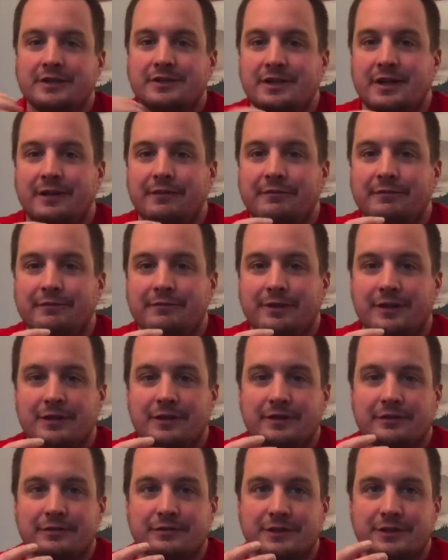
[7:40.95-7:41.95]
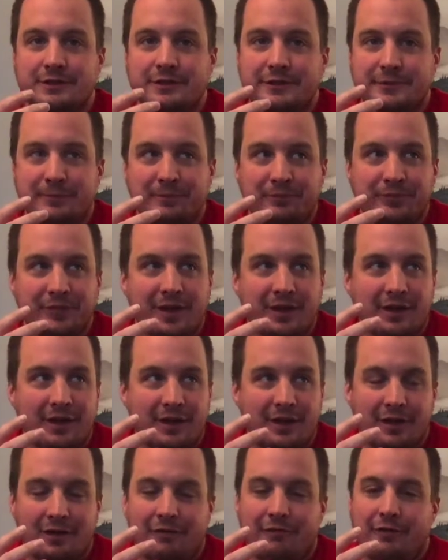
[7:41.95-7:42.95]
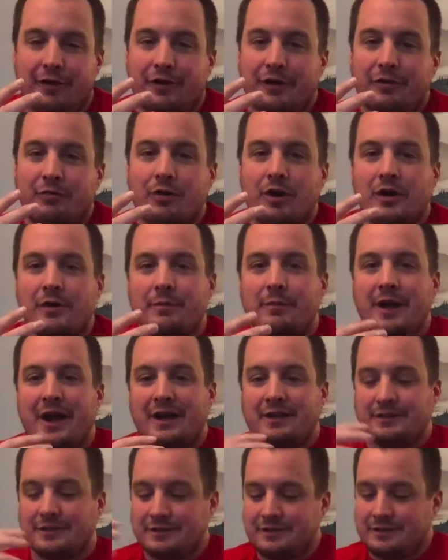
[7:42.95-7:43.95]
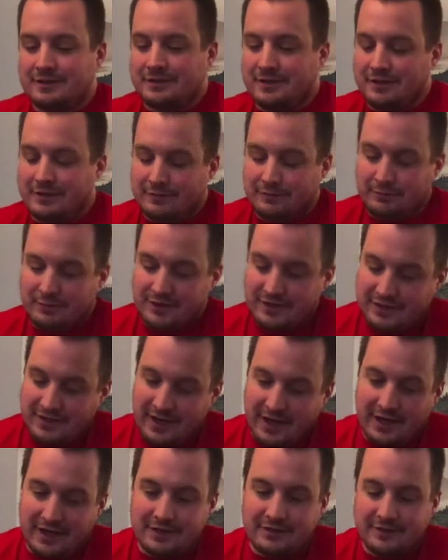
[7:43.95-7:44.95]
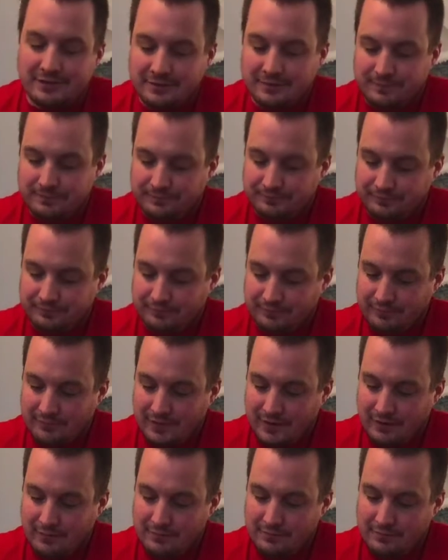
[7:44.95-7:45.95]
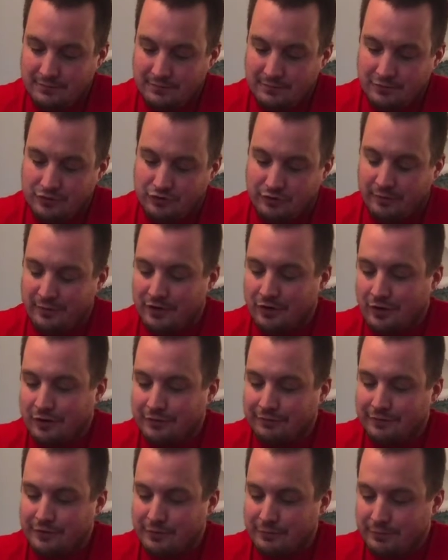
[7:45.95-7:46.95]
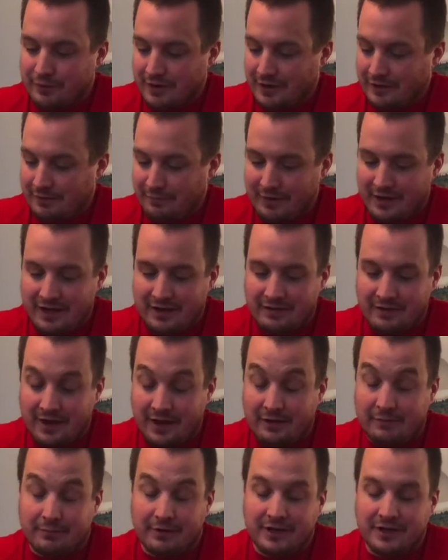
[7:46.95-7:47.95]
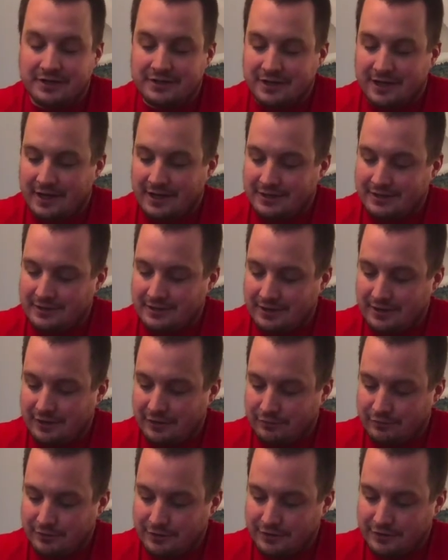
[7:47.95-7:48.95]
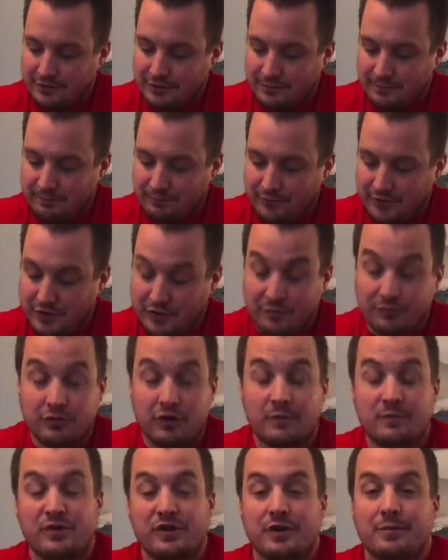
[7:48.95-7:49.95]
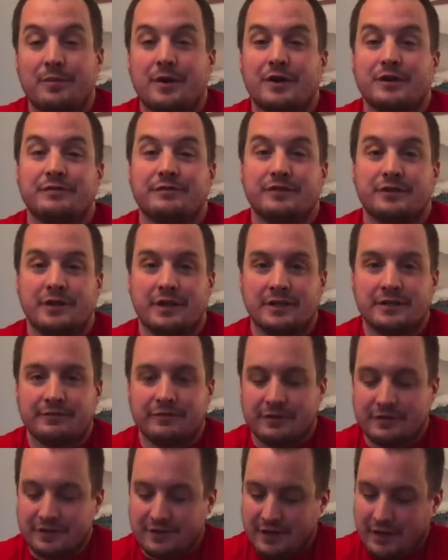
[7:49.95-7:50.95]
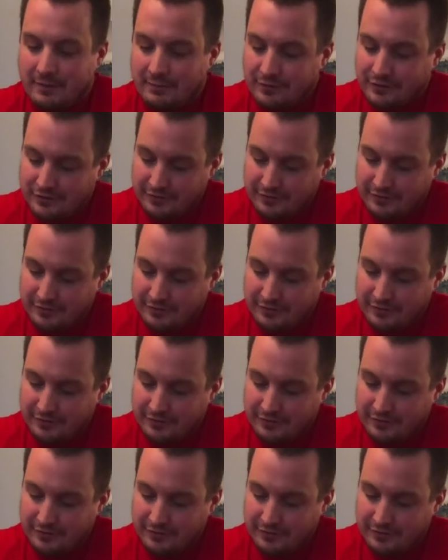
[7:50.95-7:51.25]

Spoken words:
I felt it was very well balanced, and besides dripping all over the bun and making that a mess, I'd say it was the appropriate amount of sauce for the sandwich.